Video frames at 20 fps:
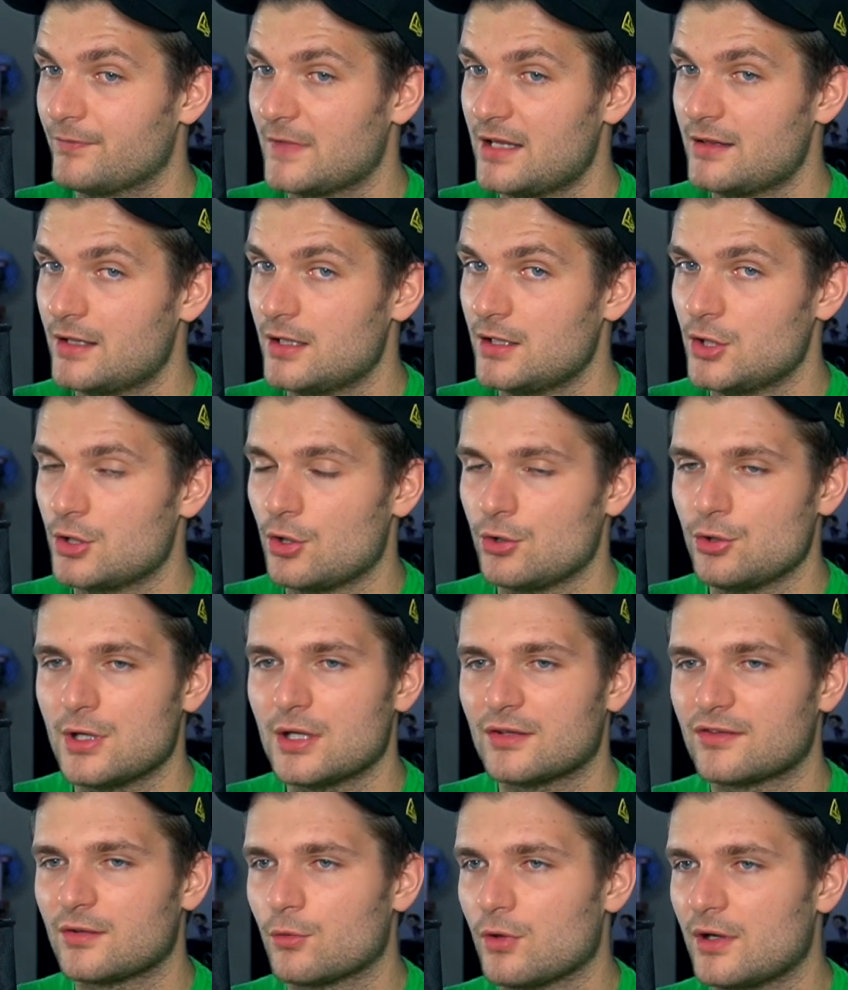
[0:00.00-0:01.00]
And then, you
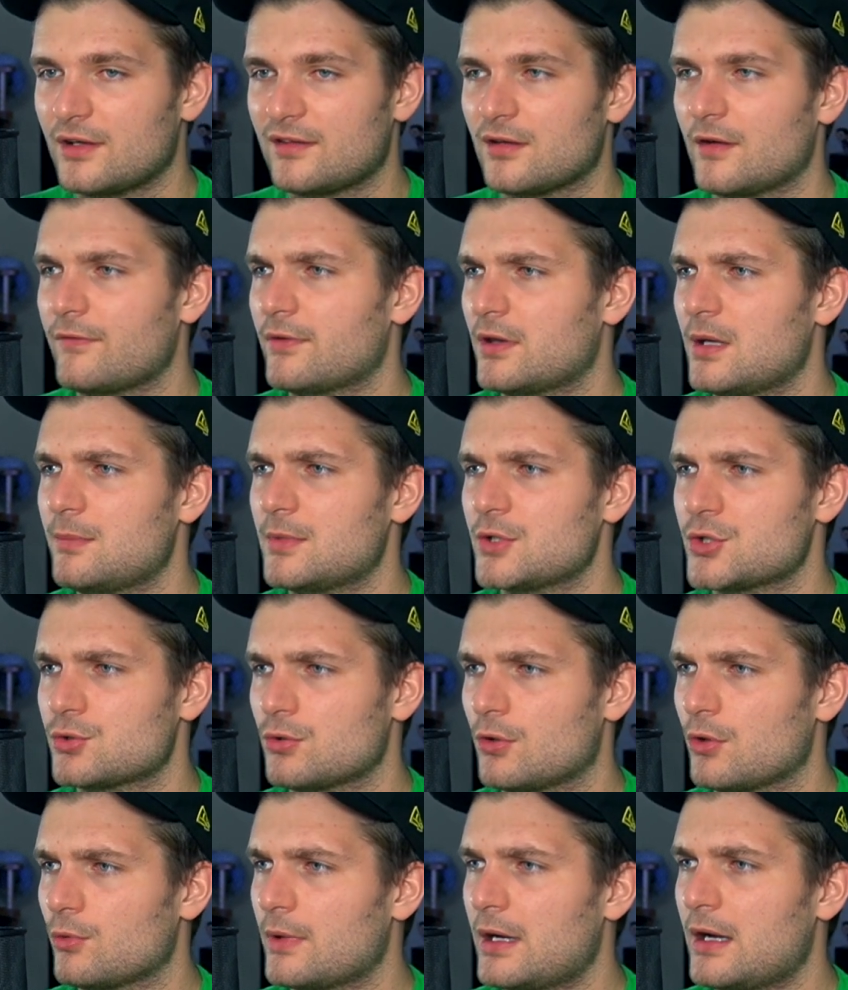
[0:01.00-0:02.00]
get some great stuff with him in
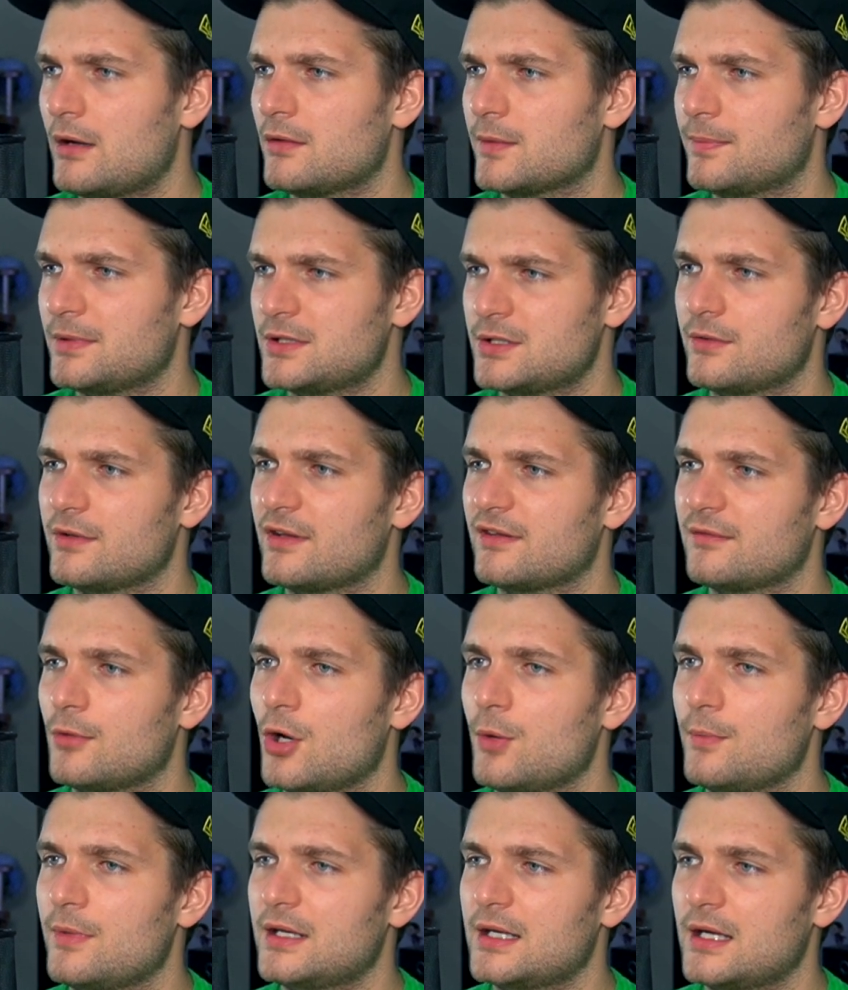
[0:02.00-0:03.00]
Short Round up until this
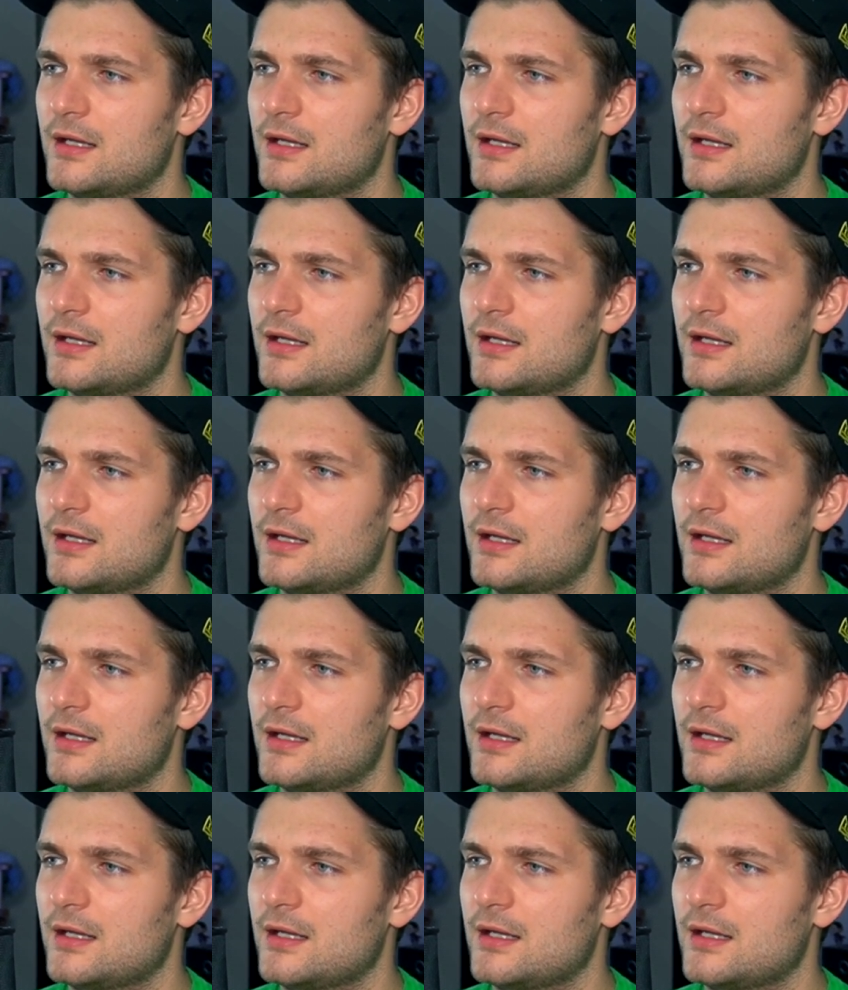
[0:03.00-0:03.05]
moment,